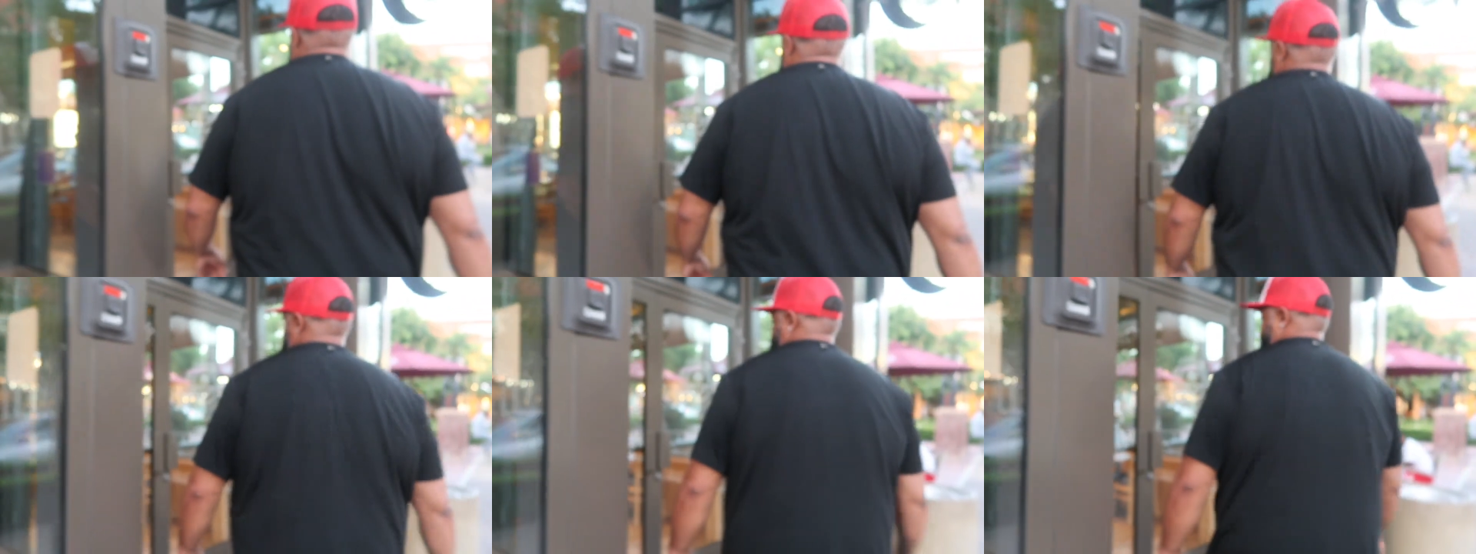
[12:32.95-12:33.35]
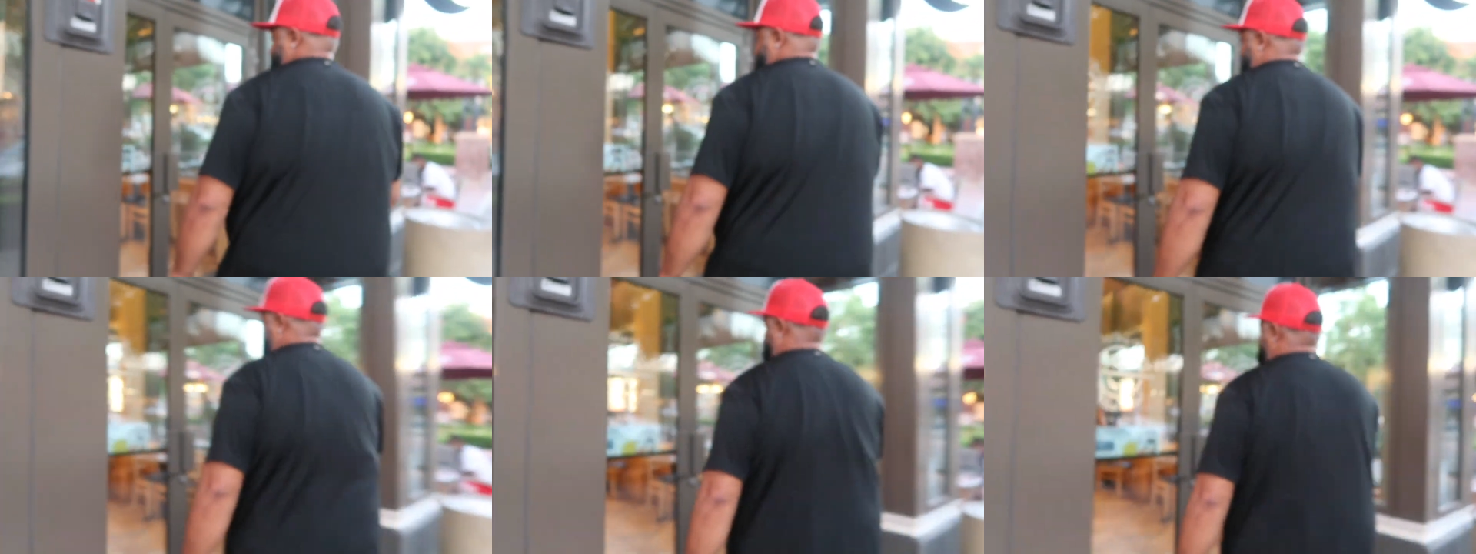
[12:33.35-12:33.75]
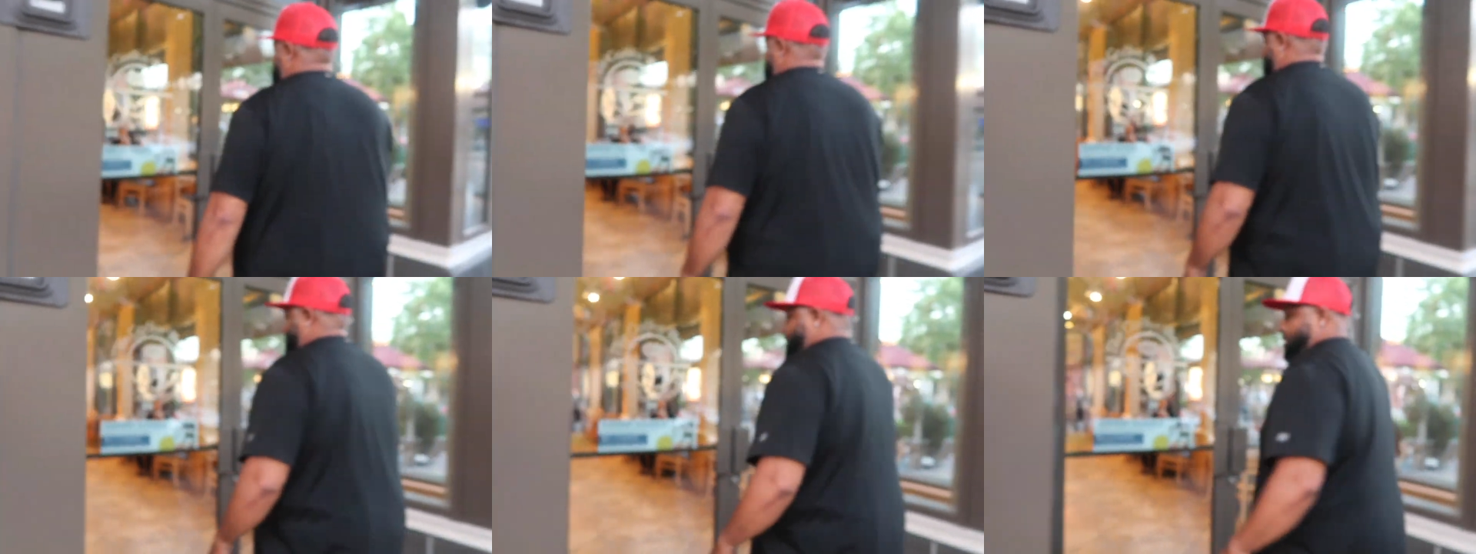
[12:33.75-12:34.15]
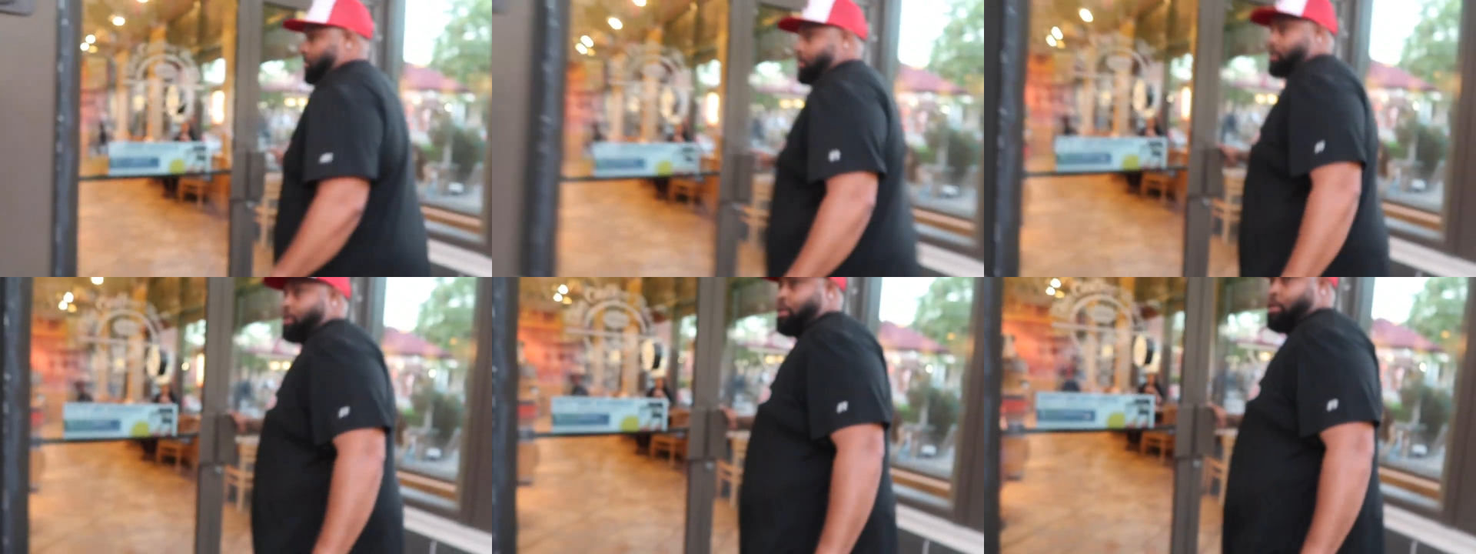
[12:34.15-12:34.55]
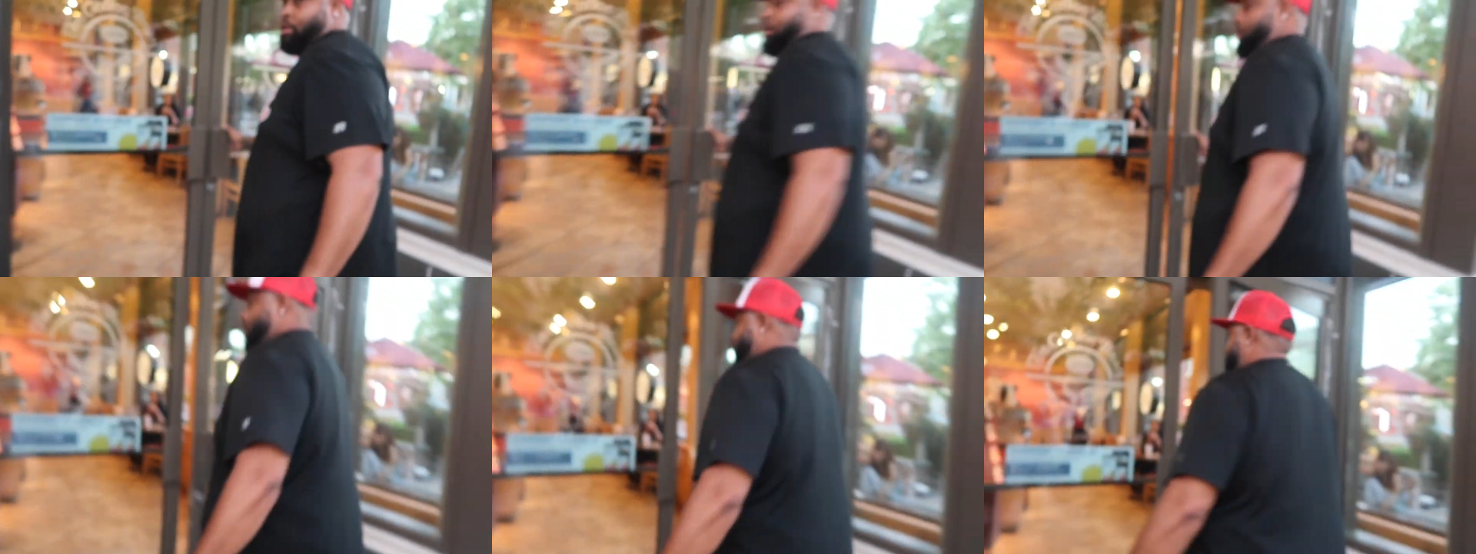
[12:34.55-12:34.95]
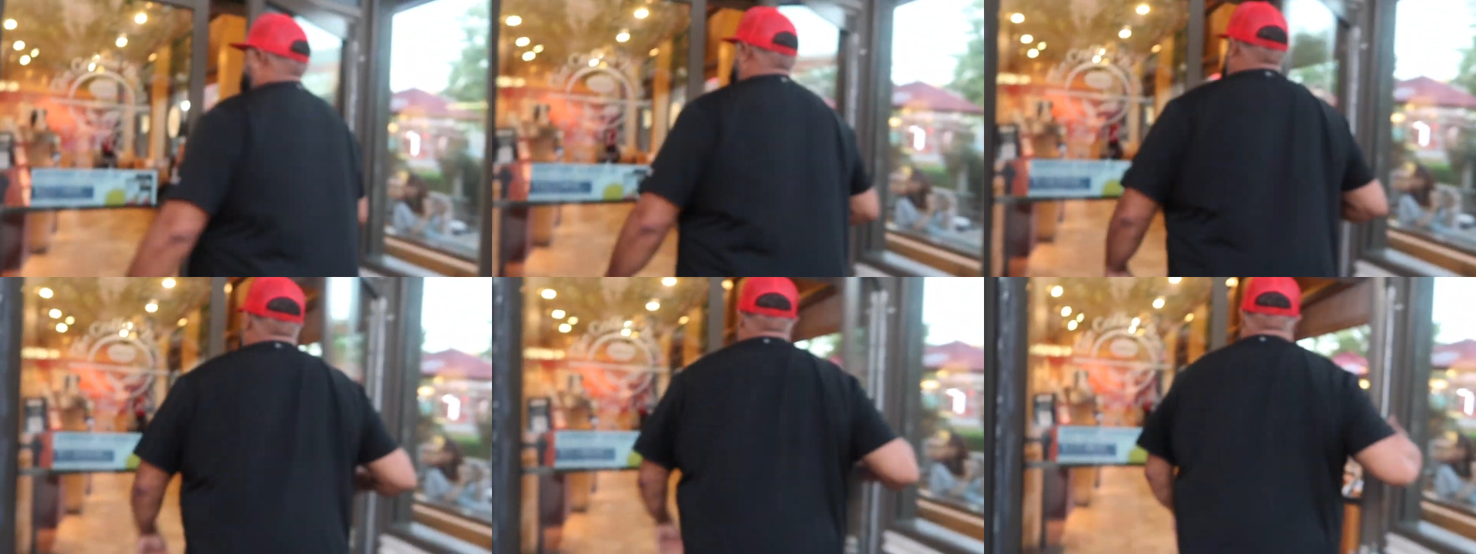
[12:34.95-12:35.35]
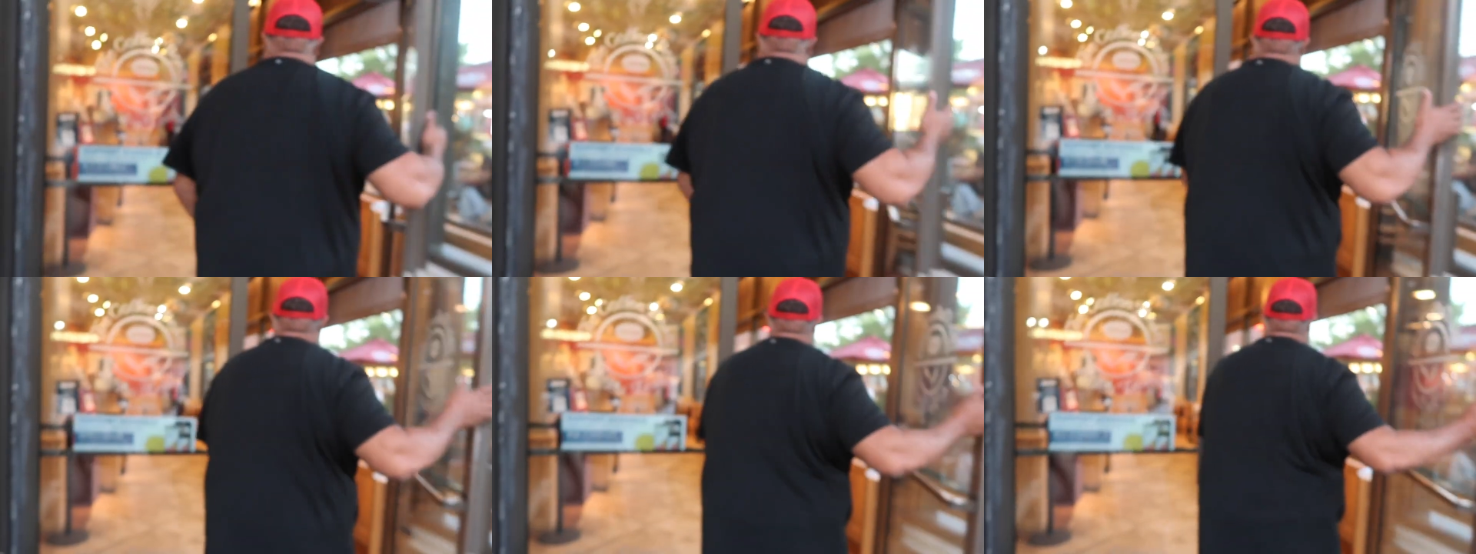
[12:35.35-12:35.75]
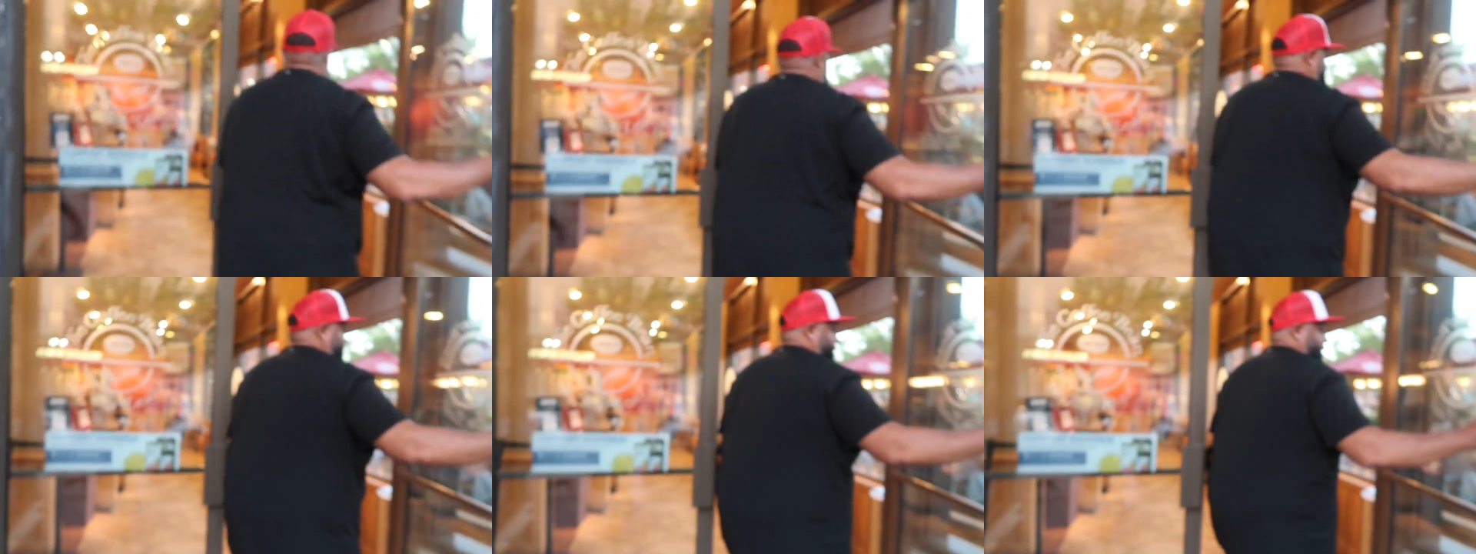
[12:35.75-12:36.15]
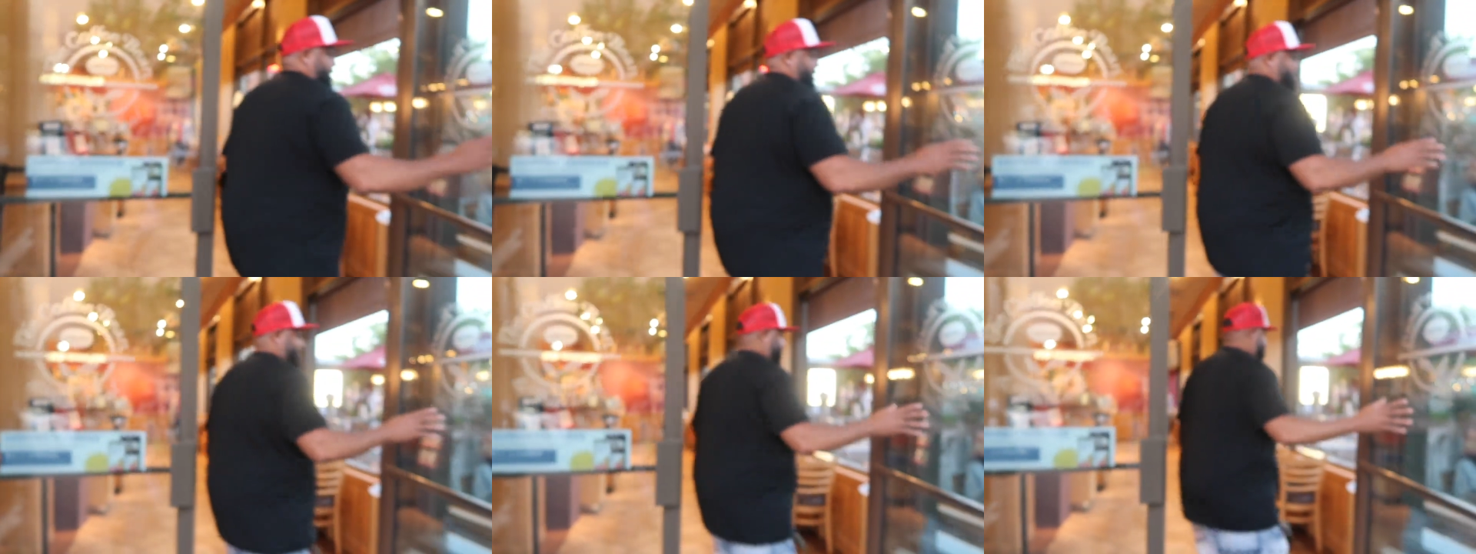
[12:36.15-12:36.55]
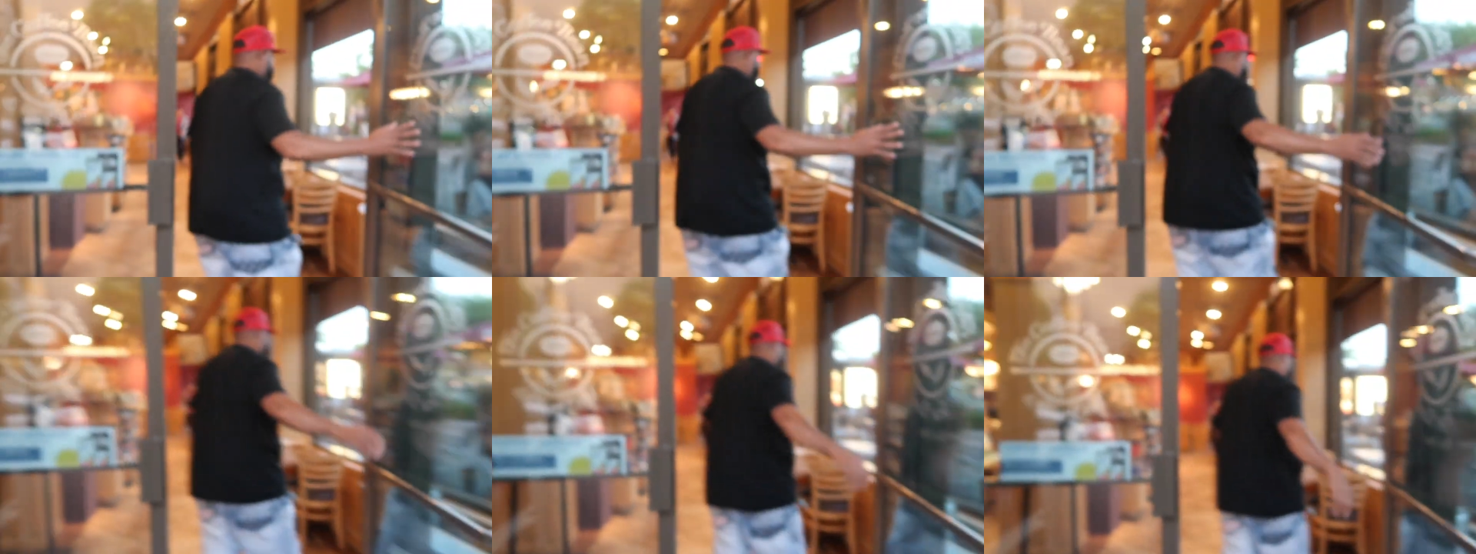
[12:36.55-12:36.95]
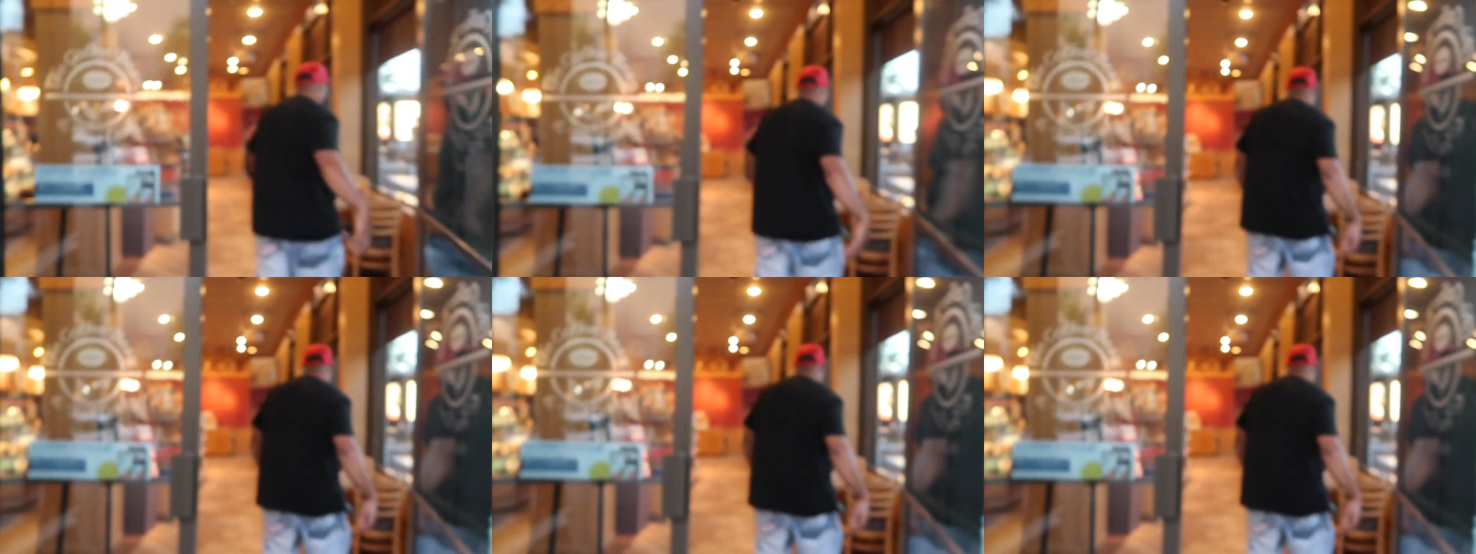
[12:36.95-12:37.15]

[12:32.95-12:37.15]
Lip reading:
[unreadable: no face in view]